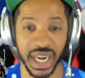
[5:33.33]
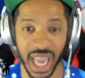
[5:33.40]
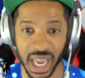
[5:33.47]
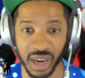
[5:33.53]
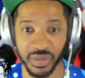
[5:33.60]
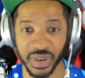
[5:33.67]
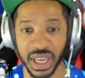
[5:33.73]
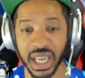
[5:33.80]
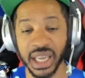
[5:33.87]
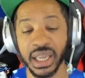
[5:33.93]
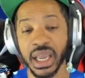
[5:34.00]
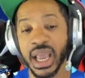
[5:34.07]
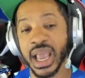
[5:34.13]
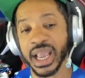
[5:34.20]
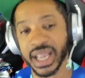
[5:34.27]
natively,
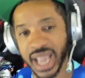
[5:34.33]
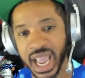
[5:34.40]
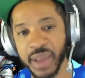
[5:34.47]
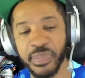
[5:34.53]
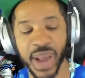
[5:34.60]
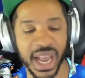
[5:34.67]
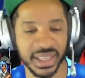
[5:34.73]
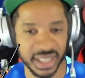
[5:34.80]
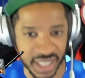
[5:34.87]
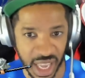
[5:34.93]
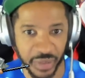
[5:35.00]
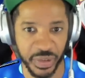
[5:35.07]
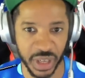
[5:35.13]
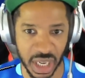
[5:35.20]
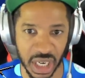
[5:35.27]
Game Pass
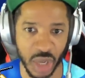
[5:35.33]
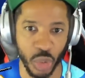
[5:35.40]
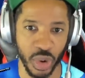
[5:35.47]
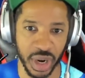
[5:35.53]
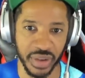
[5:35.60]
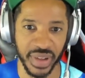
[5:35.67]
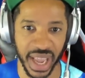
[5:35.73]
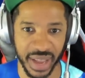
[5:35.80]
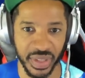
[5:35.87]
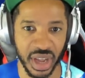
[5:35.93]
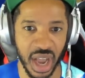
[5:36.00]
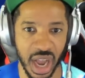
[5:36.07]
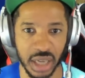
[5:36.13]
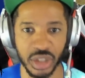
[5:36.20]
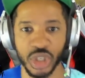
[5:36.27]
definitely would have gave the
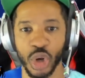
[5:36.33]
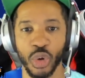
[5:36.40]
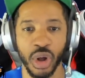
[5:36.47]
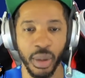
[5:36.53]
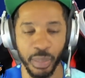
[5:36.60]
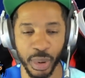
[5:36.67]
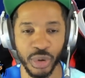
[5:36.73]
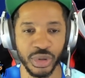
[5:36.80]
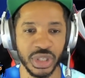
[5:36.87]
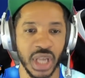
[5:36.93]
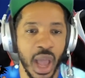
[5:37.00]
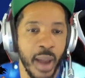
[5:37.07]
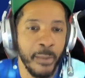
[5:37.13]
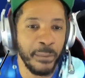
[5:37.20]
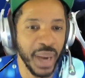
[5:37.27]
console a boost.
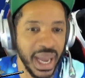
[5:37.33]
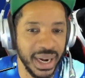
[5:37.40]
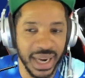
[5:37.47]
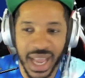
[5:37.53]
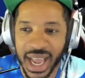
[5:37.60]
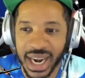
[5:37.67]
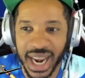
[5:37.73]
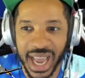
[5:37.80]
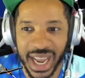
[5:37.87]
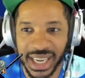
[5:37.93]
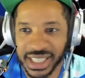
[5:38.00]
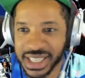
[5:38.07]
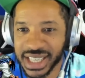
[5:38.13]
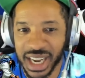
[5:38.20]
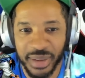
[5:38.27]
But like I
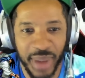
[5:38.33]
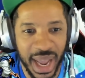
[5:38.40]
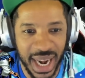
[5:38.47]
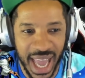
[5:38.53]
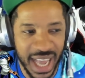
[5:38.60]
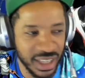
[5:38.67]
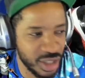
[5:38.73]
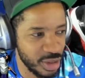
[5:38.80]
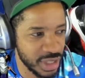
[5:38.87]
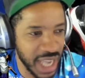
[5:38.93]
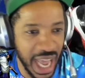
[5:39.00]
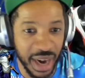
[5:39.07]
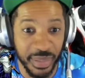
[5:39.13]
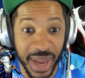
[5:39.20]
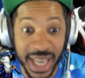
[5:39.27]
just said in my last news
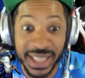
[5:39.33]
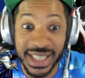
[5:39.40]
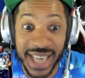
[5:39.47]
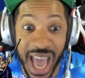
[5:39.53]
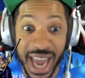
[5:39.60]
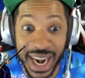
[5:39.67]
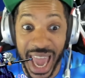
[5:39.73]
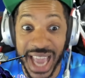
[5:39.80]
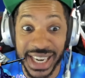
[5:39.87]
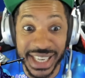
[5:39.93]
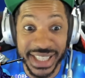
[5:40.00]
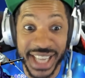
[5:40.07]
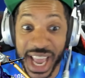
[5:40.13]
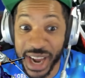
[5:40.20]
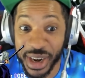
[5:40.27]
item, it's not like
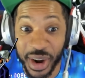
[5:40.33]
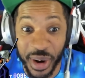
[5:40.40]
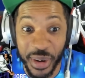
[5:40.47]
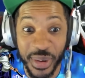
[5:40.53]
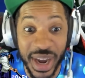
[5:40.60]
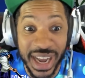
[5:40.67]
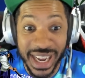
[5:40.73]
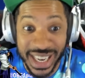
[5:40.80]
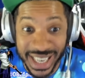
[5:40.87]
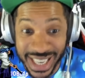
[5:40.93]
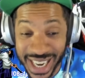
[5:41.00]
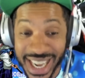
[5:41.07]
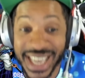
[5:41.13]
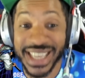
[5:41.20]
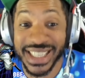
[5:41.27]
Nintendo
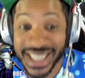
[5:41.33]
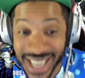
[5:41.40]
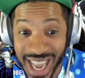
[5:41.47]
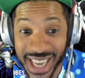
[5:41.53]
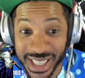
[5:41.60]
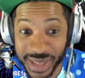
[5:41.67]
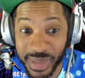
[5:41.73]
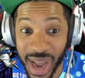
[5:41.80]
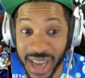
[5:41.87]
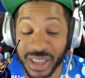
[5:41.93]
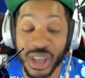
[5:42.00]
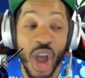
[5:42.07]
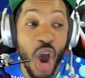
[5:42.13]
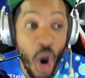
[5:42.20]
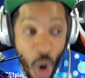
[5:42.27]
needs
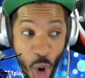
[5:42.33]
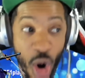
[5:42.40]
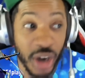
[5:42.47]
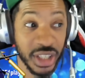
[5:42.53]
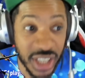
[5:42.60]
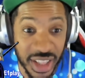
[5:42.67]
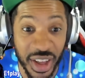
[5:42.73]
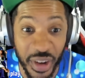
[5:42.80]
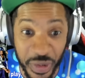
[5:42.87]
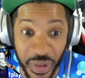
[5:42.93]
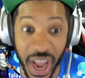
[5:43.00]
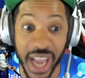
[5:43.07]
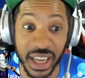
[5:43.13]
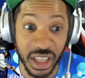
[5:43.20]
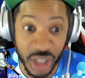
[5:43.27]
Xbox or to the
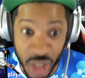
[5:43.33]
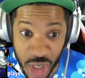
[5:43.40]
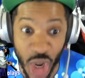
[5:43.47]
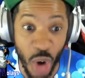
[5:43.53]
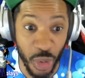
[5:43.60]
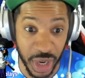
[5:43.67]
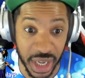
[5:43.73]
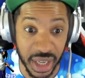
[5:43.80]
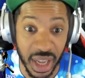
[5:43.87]
effect Sony